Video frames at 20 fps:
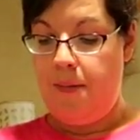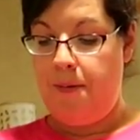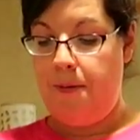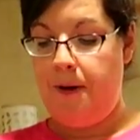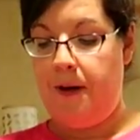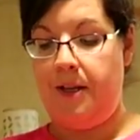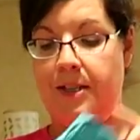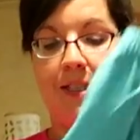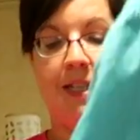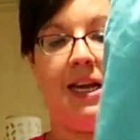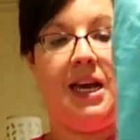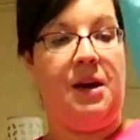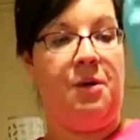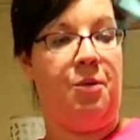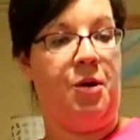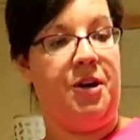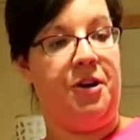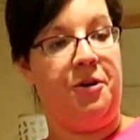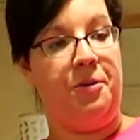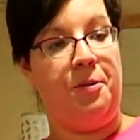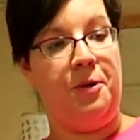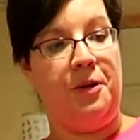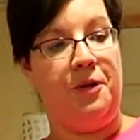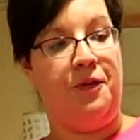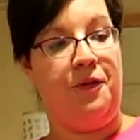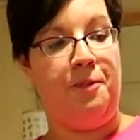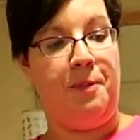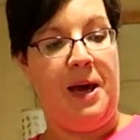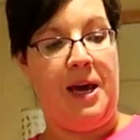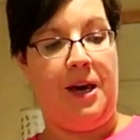Brought a
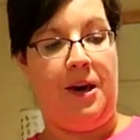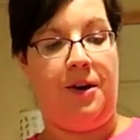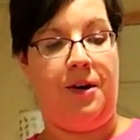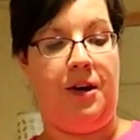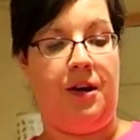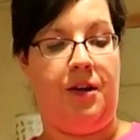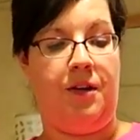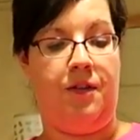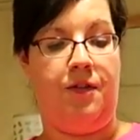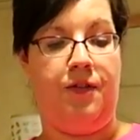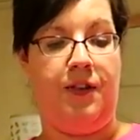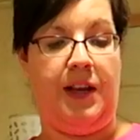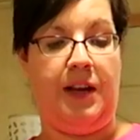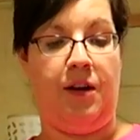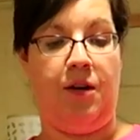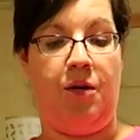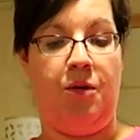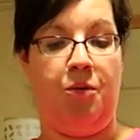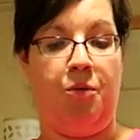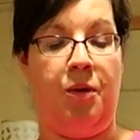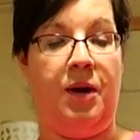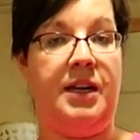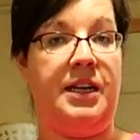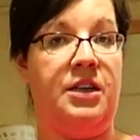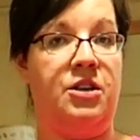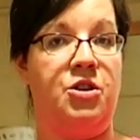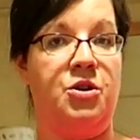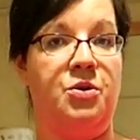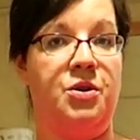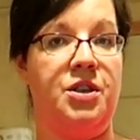waterproof pair of like
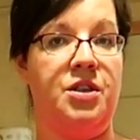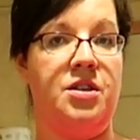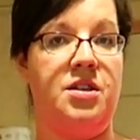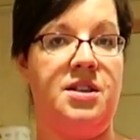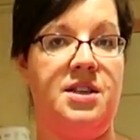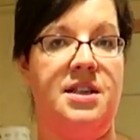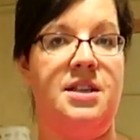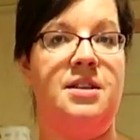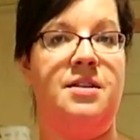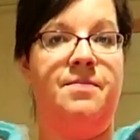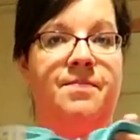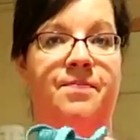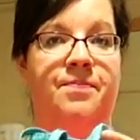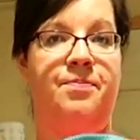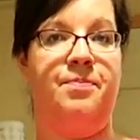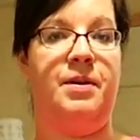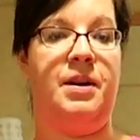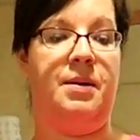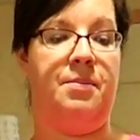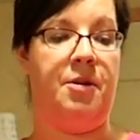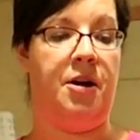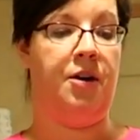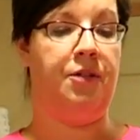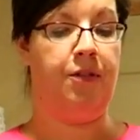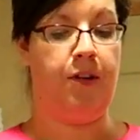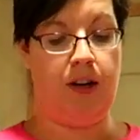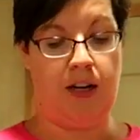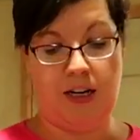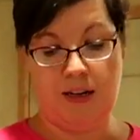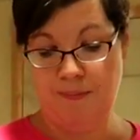running shorts, but I'm not
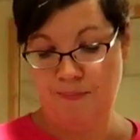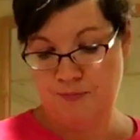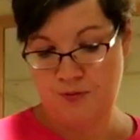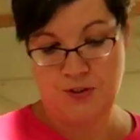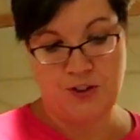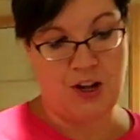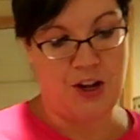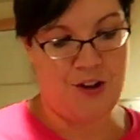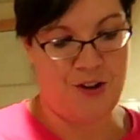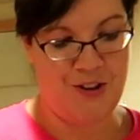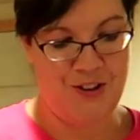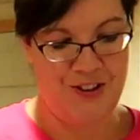running, so.